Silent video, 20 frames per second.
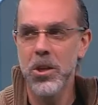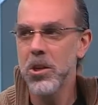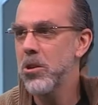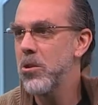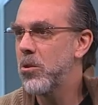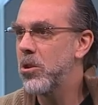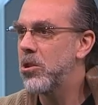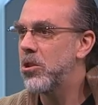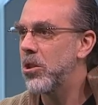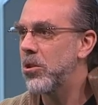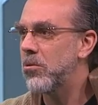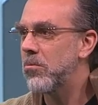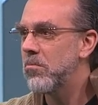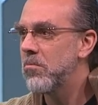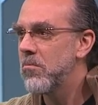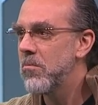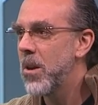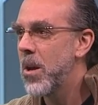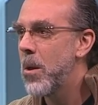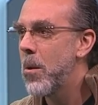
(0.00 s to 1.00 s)
you could just
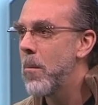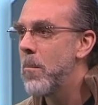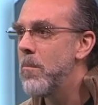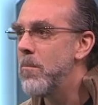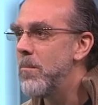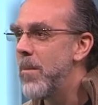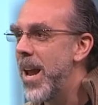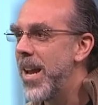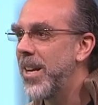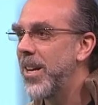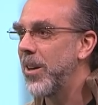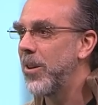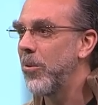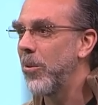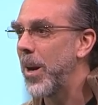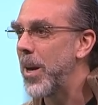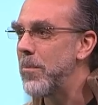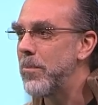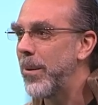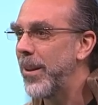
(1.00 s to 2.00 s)
make a great